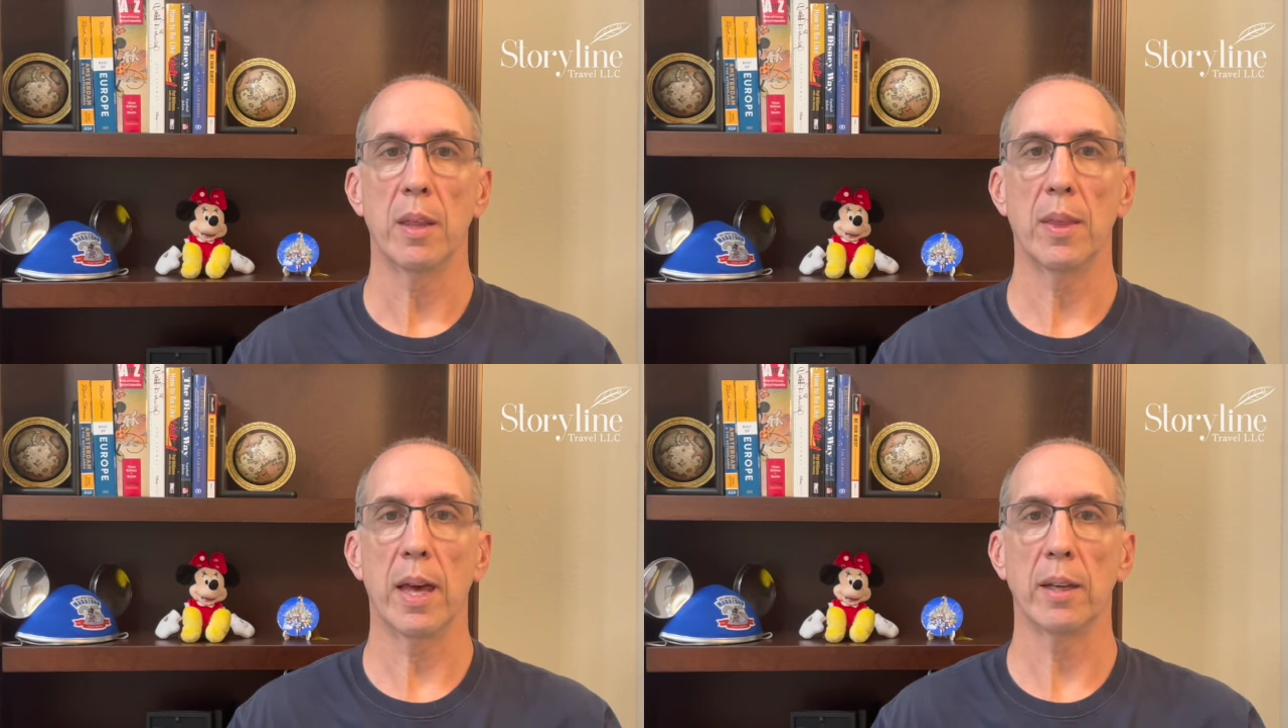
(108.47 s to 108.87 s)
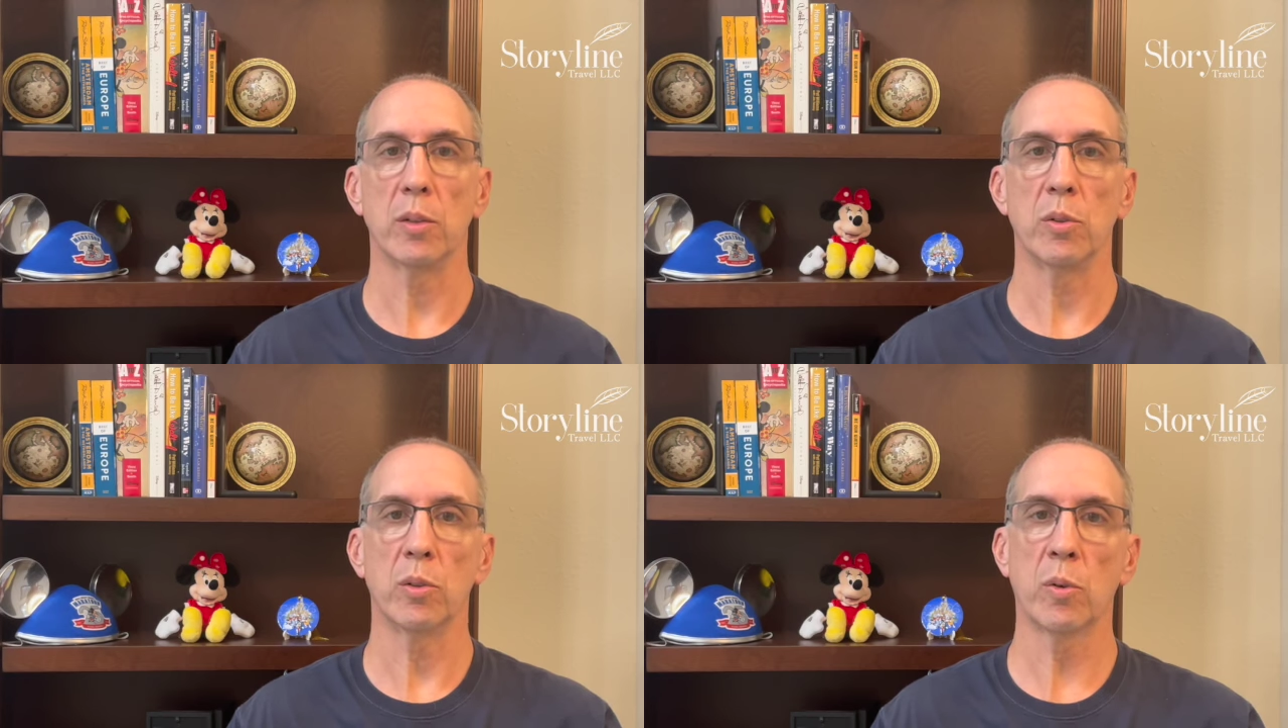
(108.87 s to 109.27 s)
that
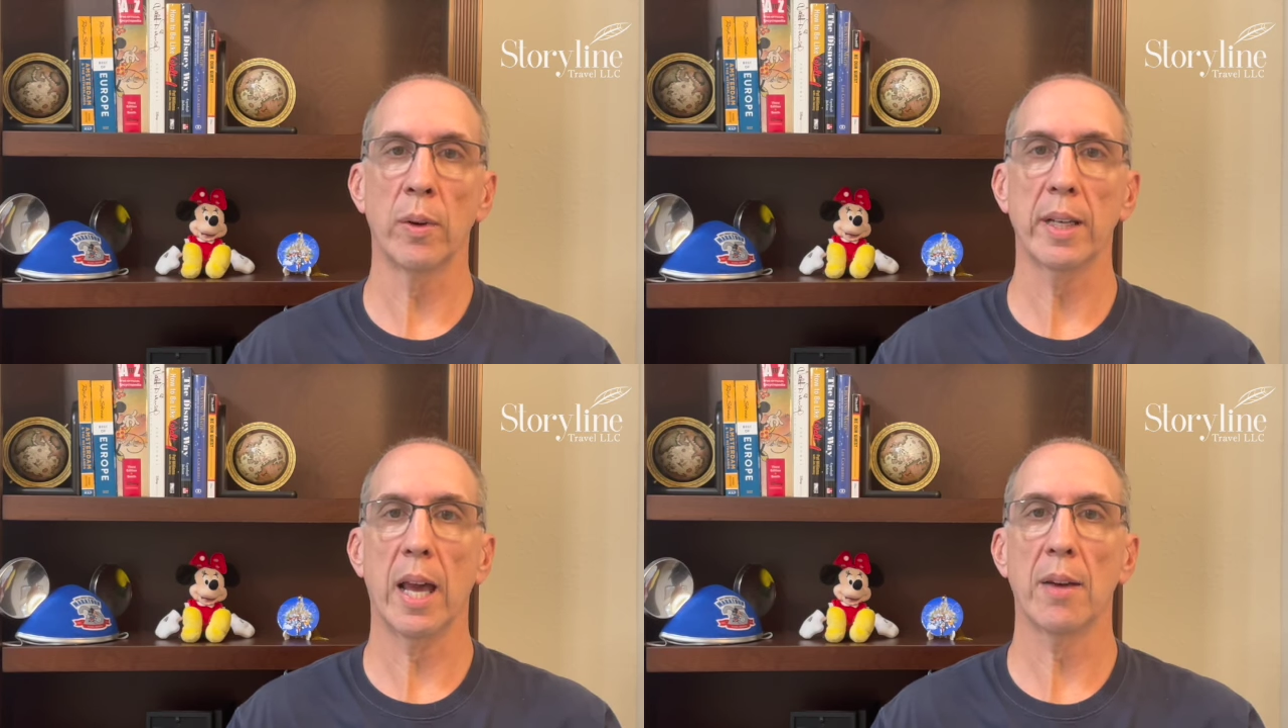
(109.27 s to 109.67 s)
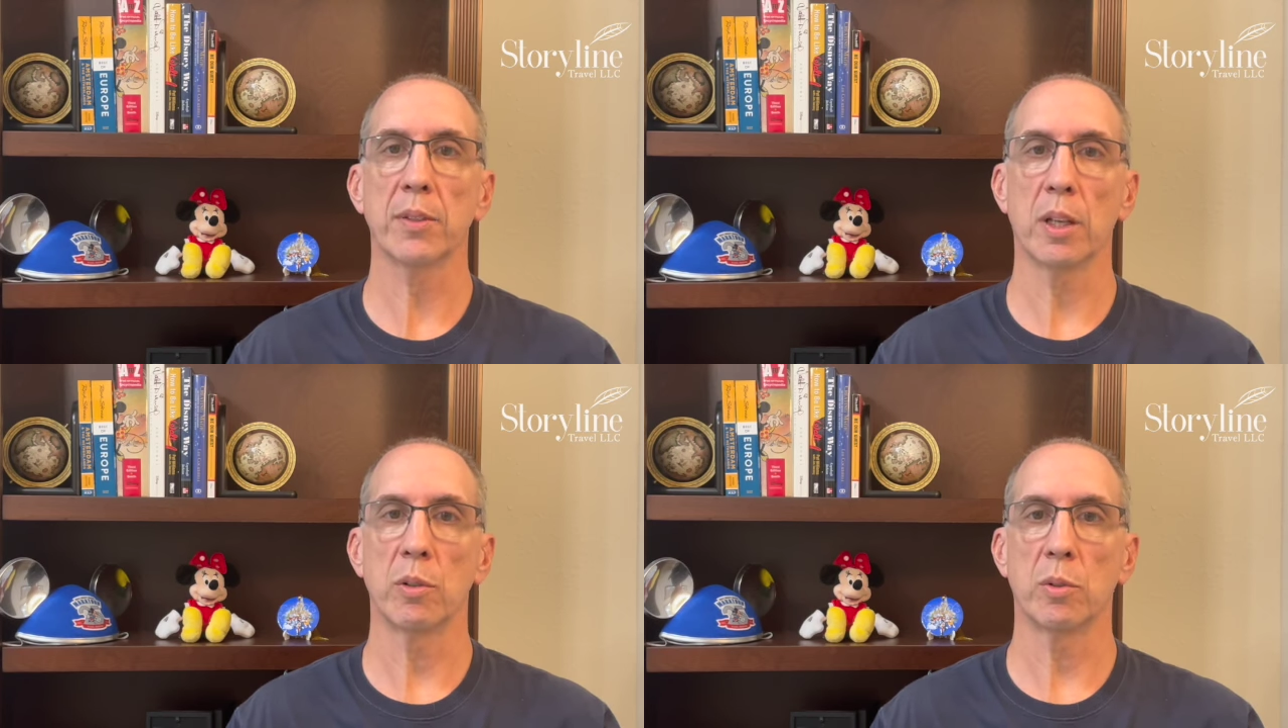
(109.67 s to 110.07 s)
you're going to have
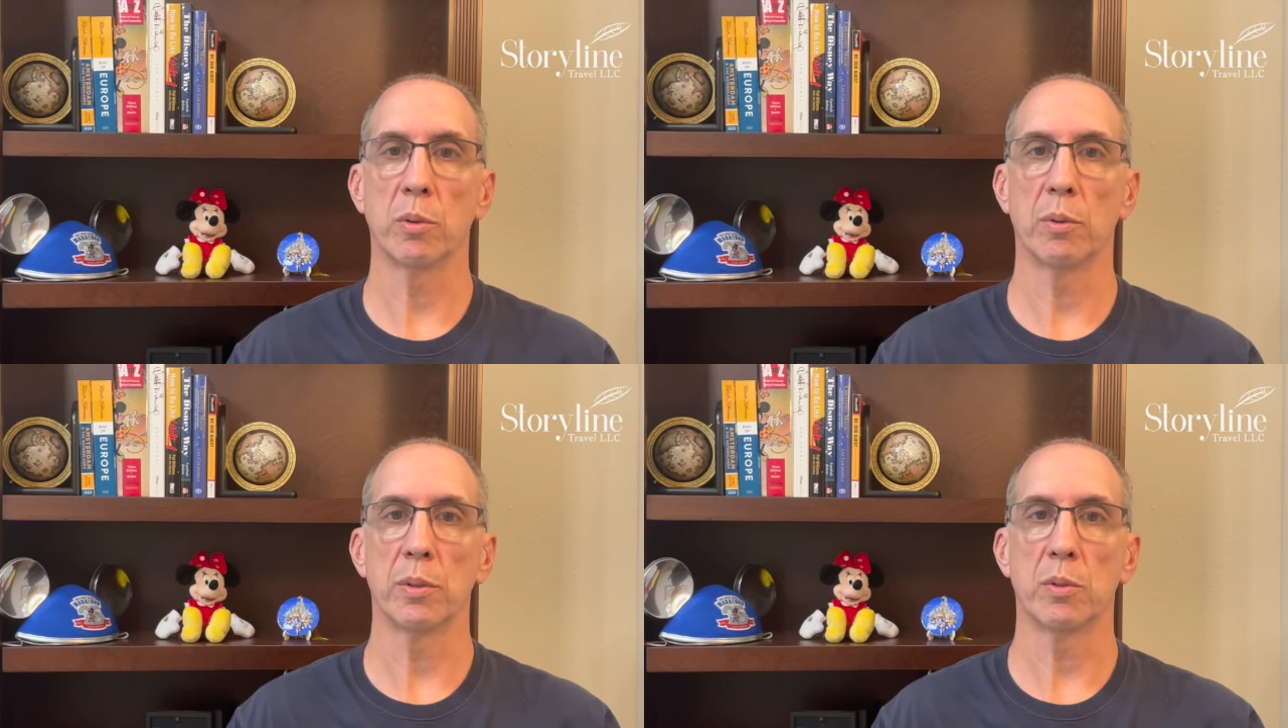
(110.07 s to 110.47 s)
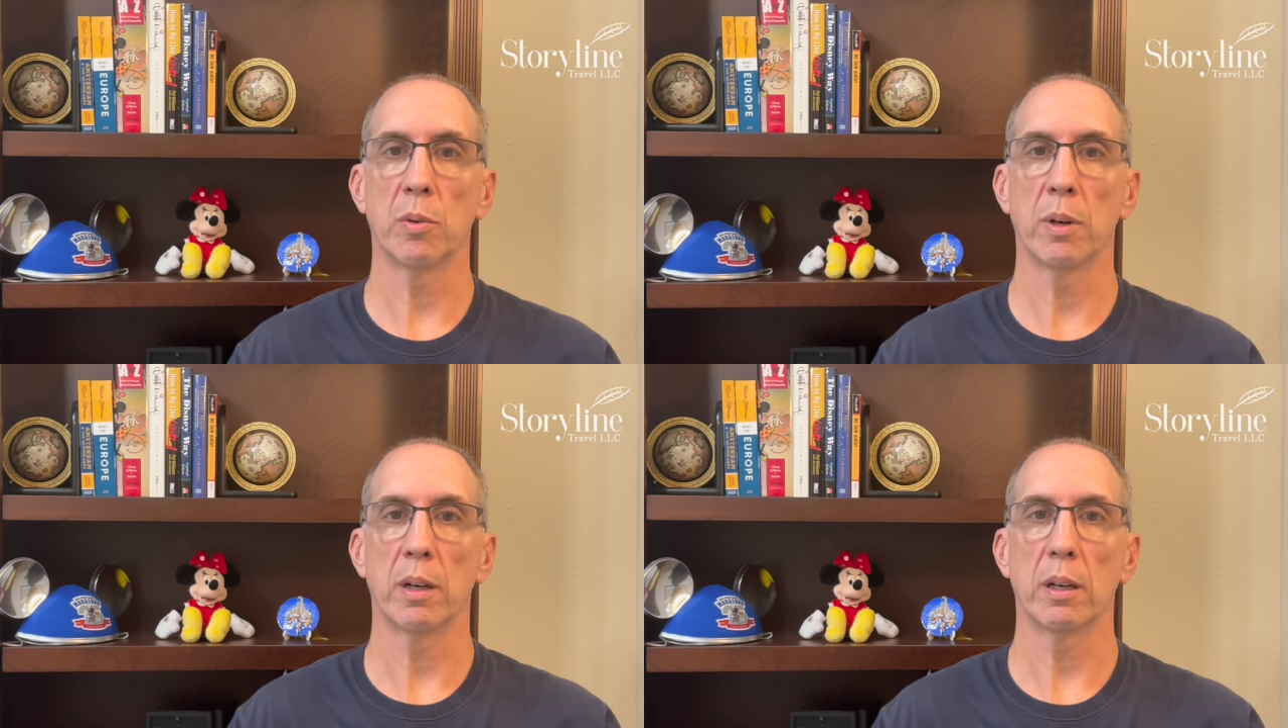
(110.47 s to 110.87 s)
to go to a
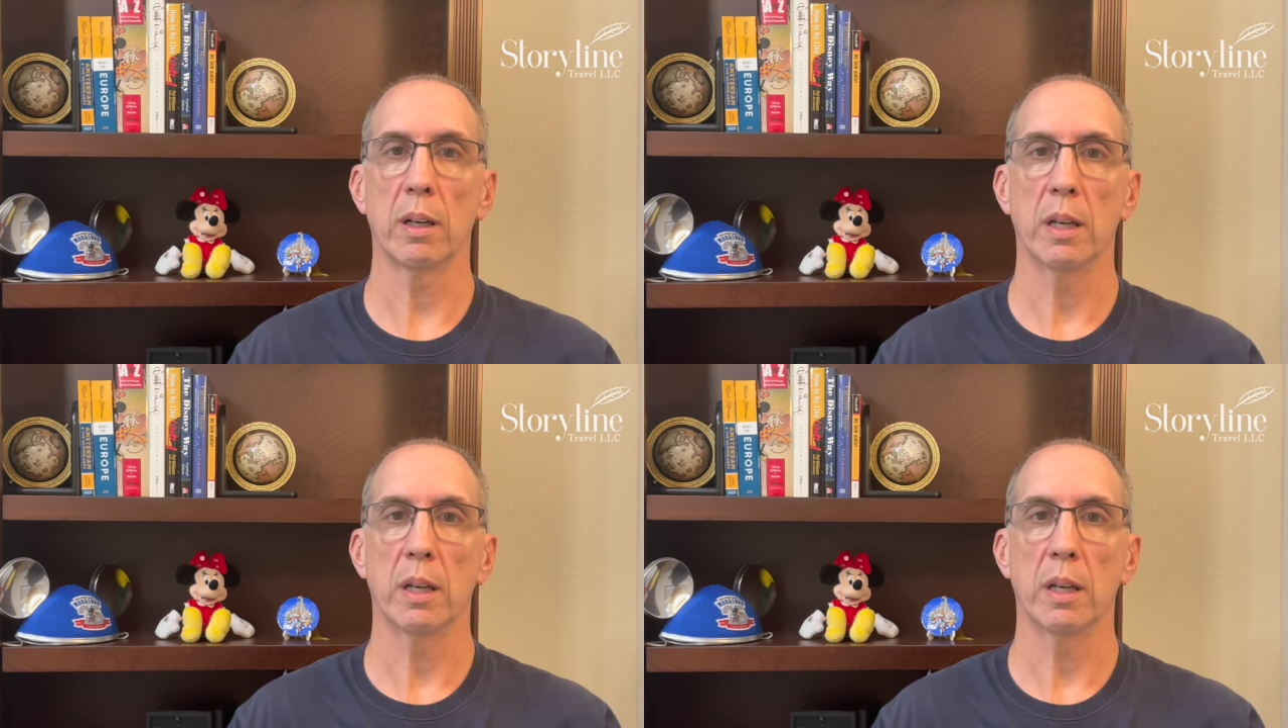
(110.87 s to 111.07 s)
resort,